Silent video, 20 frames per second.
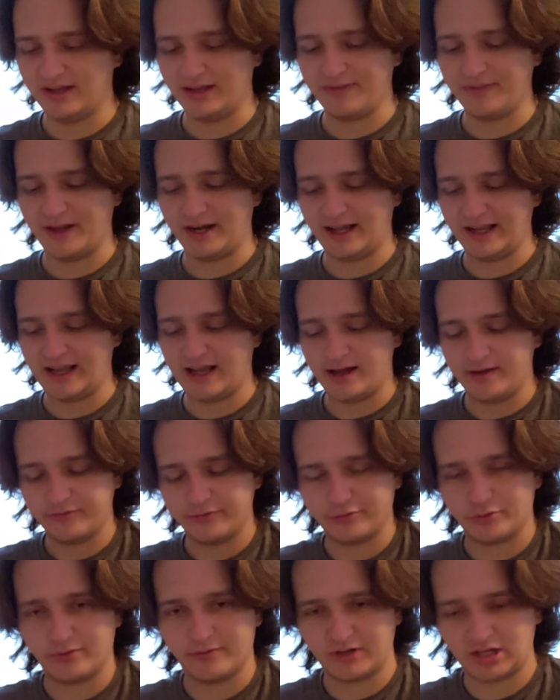and then I have
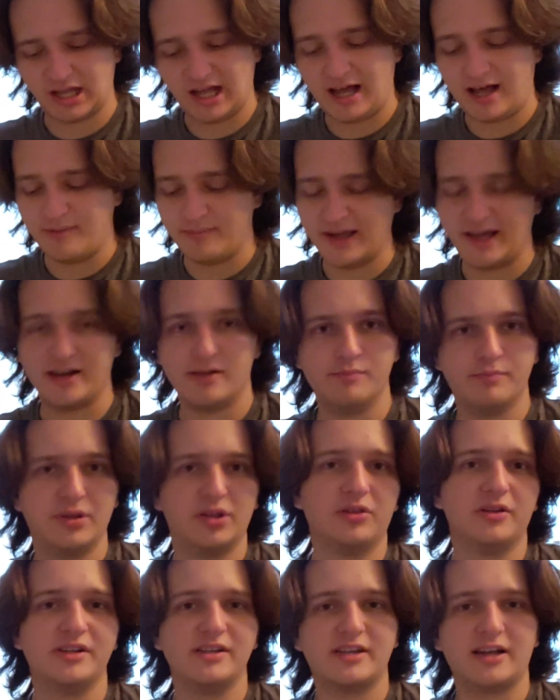sort of a combat
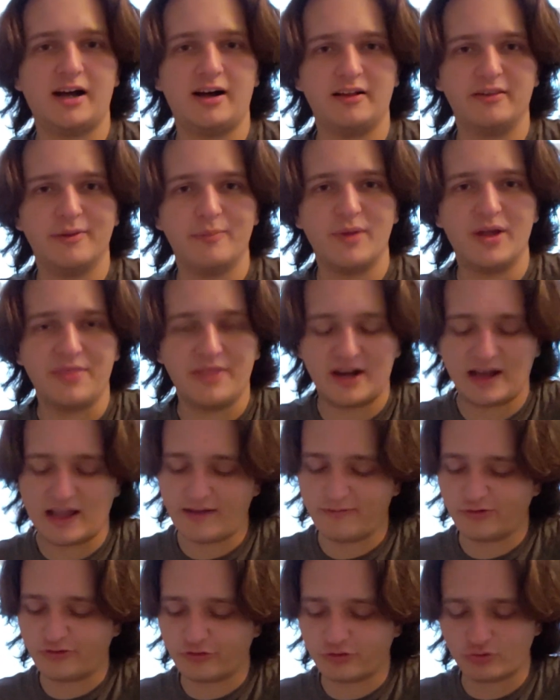ability column, and then I
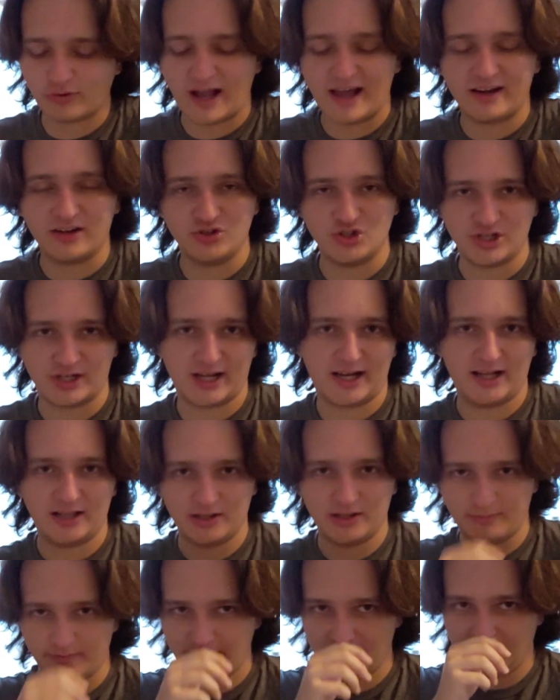have a strategy
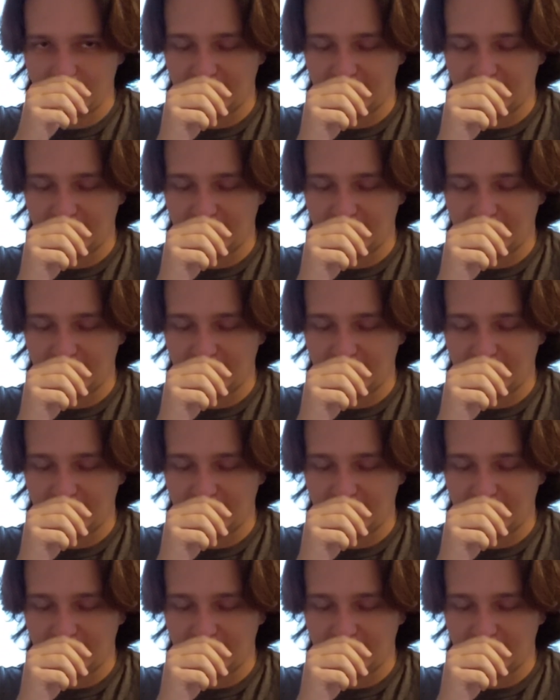column.